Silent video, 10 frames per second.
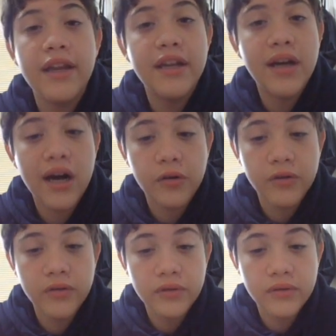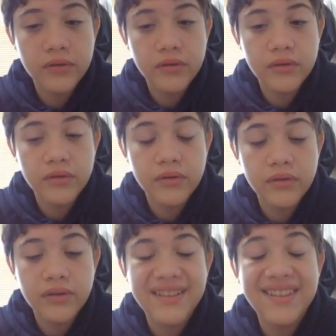Hikaru.
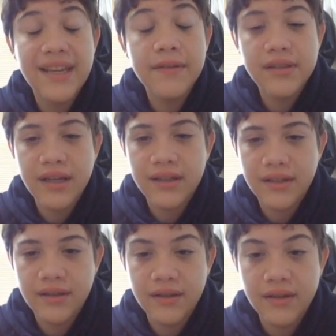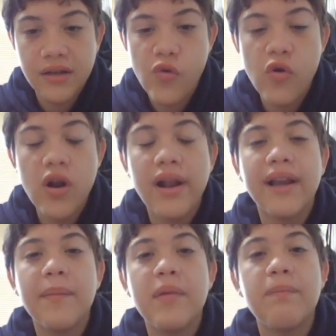Devastating. We're
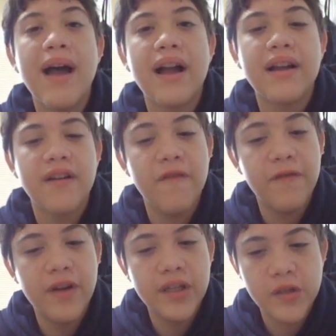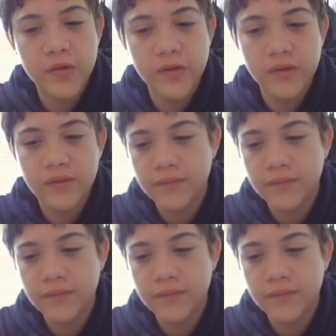gonna be back very soon.